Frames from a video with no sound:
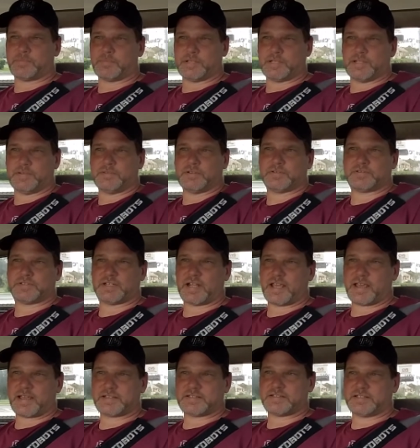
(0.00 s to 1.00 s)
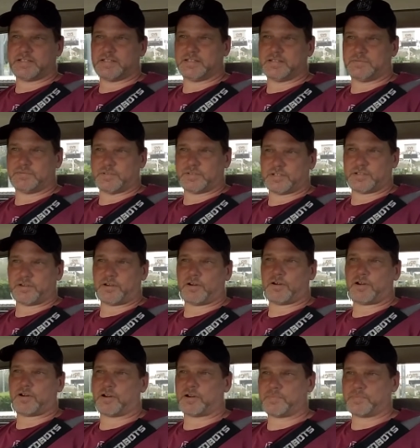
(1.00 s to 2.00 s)
even though it was an accident with the
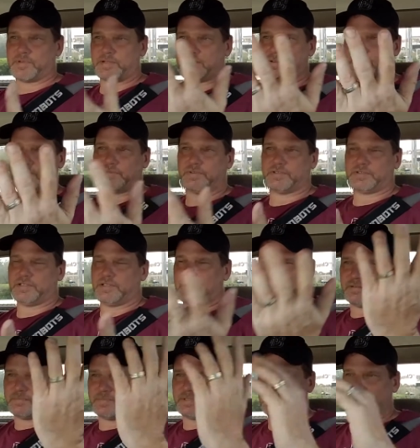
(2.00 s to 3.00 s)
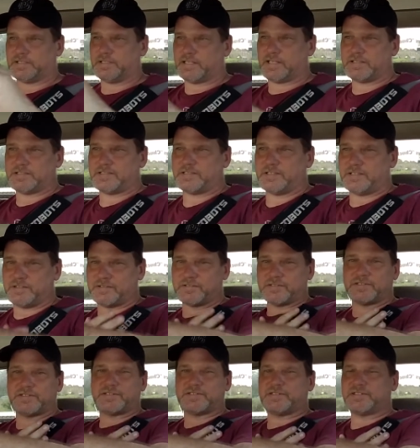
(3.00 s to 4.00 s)
car, it was, it still
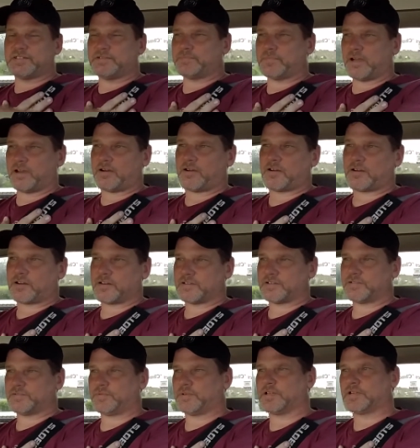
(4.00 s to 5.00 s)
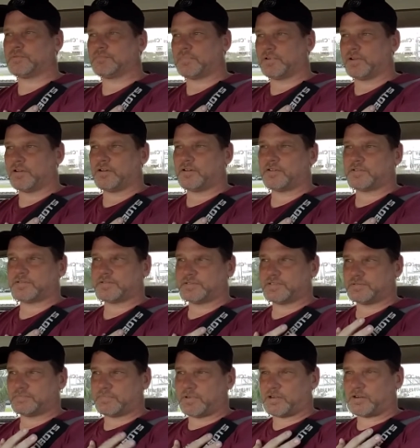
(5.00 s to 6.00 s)
is just, my heart is where it
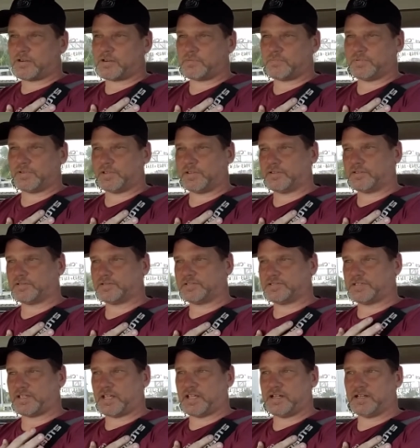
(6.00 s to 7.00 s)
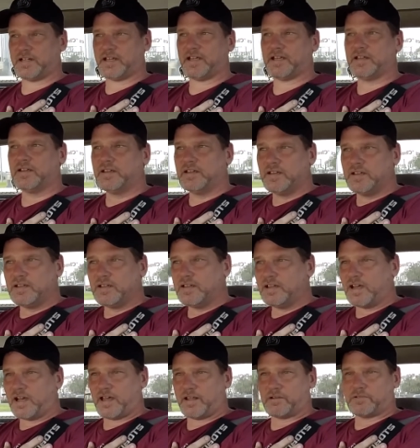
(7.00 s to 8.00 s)
belongs, and my heart belongs to saying that
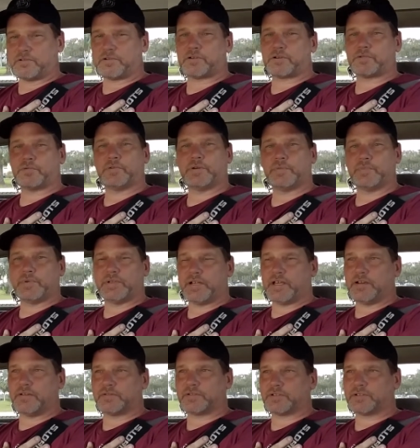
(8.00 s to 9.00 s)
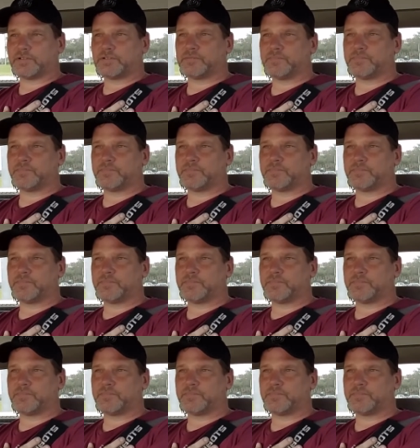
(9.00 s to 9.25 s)
I don't hurt women ever,